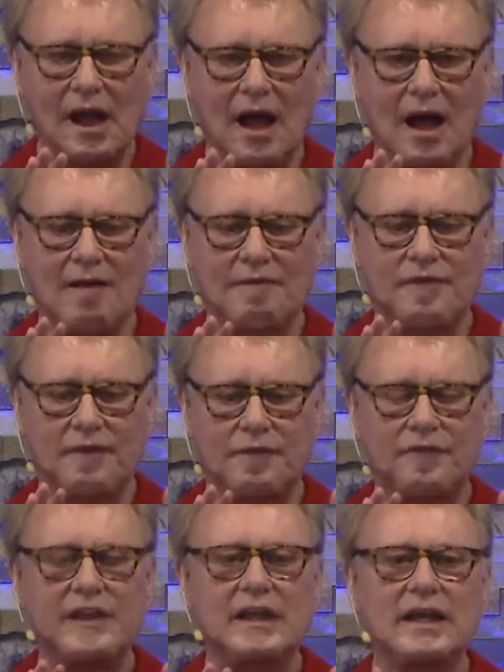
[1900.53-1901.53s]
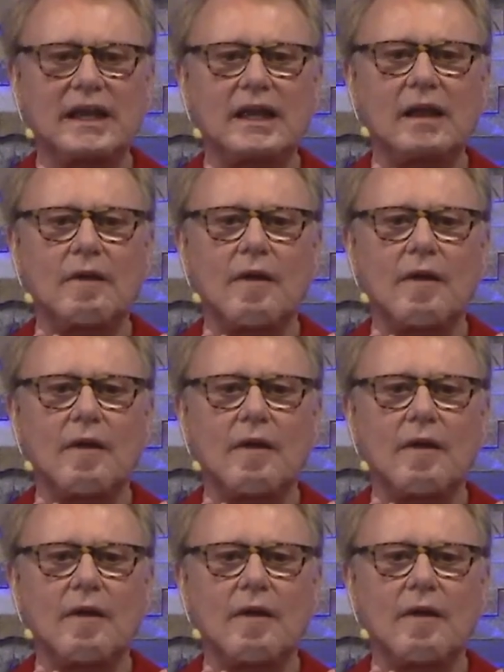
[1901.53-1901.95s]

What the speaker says: of feeling